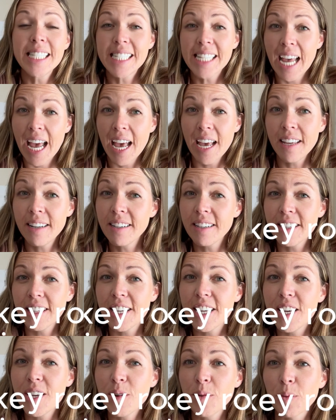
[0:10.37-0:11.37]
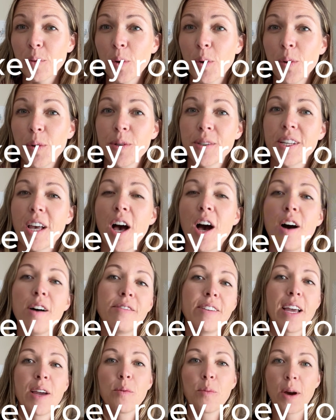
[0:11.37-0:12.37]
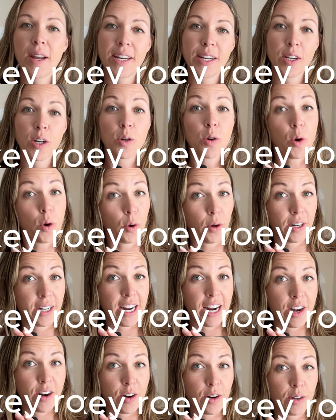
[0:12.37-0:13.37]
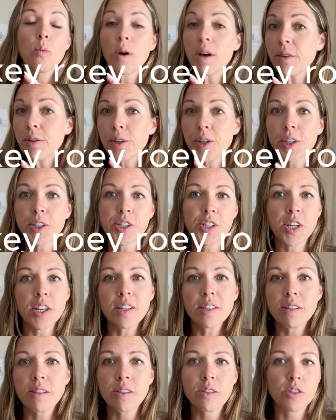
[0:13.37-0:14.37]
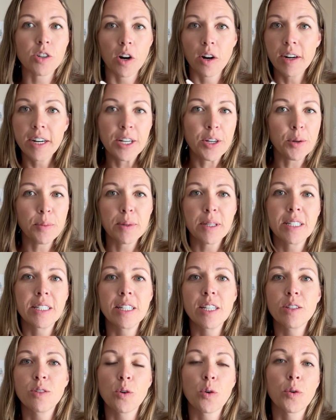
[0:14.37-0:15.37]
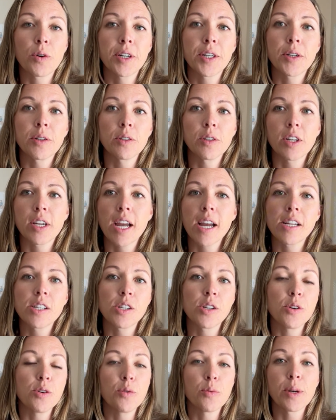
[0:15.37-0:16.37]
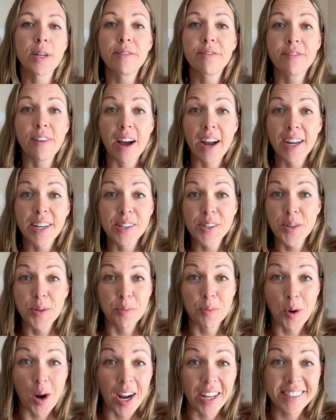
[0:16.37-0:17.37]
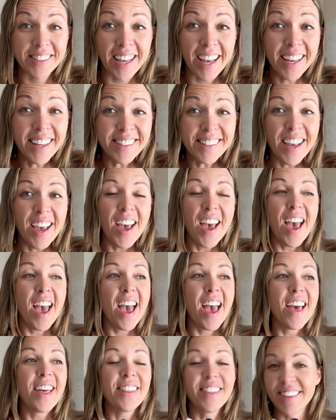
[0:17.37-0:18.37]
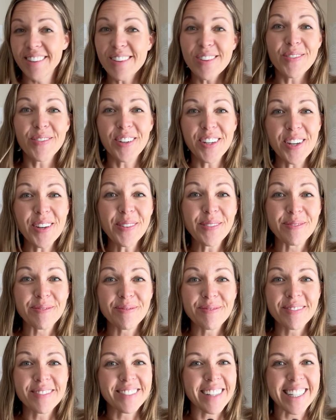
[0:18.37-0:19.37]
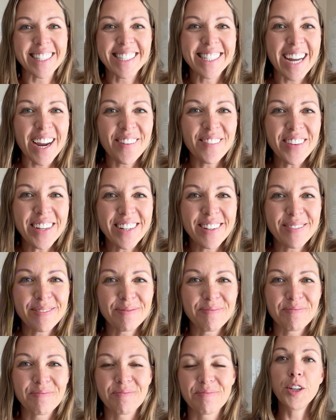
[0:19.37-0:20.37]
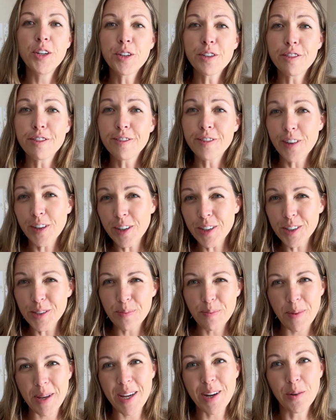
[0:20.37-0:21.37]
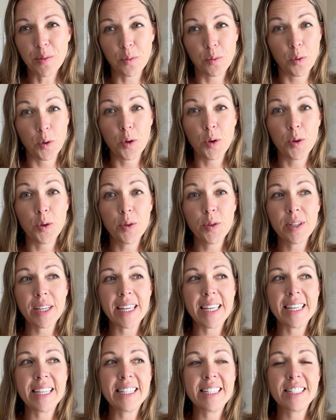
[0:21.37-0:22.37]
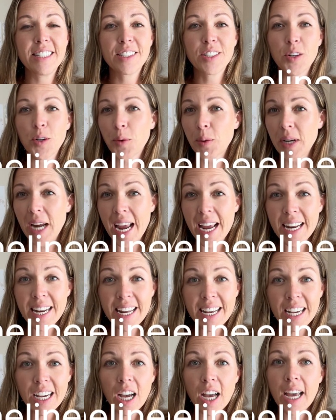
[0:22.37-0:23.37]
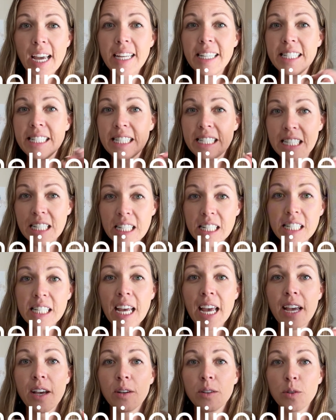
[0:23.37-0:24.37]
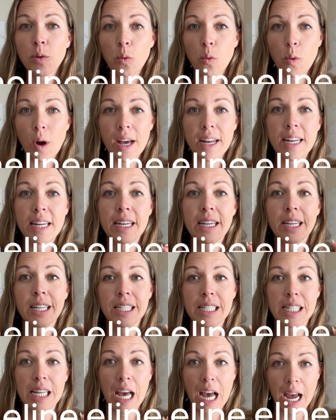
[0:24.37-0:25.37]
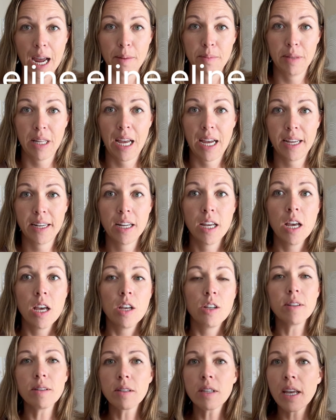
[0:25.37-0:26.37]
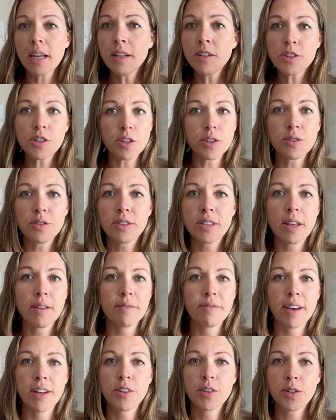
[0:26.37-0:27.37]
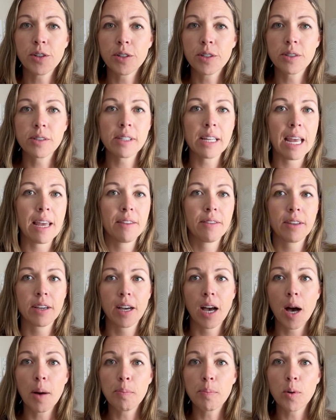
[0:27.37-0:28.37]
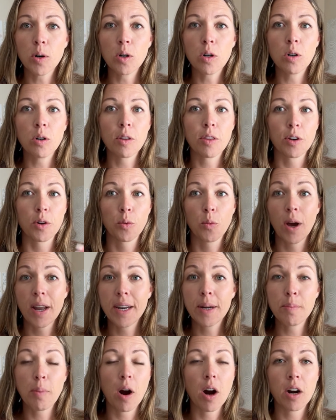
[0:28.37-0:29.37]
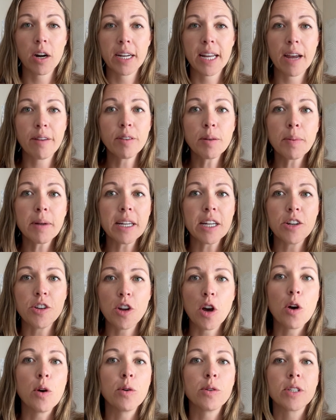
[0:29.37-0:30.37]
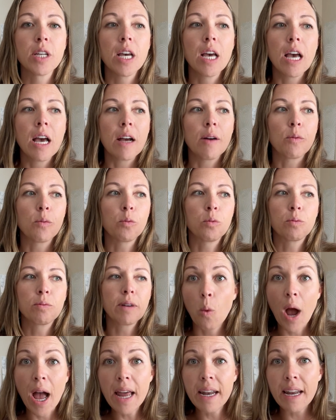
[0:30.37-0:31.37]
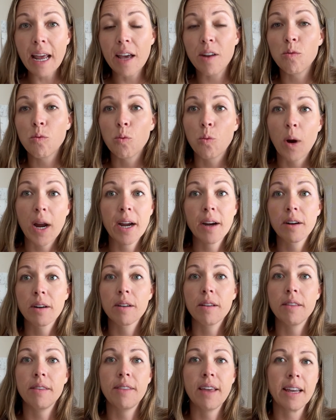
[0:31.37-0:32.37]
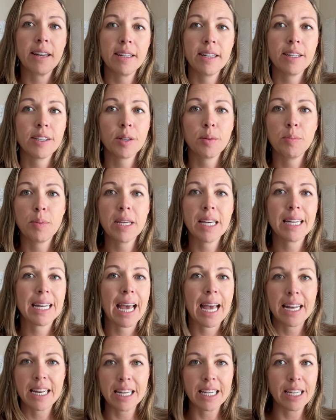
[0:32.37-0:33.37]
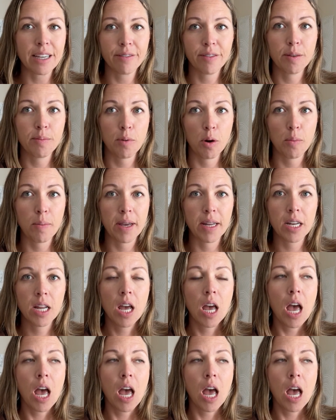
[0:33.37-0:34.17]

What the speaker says: 10 key roles of a wedding coordinator. Whether you're just starting your business or you're looking to refine your process, this is for you. Let's dive in. Your first big role is creating a detailed wedding timeline. This ensures that vendors and the couple, their wedding party, everybody knows when and where they need to be at any given moment.